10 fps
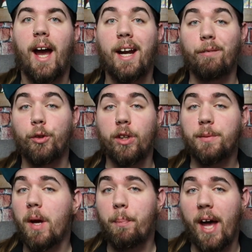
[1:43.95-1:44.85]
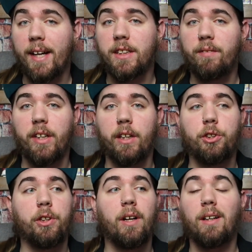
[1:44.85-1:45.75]
And I've addressed my past of
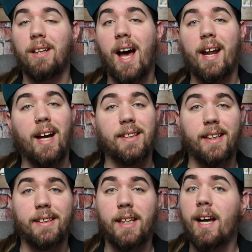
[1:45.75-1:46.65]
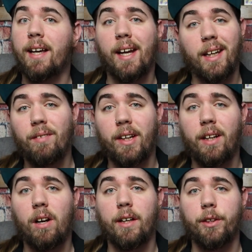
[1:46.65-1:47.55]
addiction a lot on TikTok and even
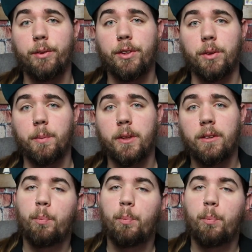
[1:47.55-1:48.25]
here on YouTube.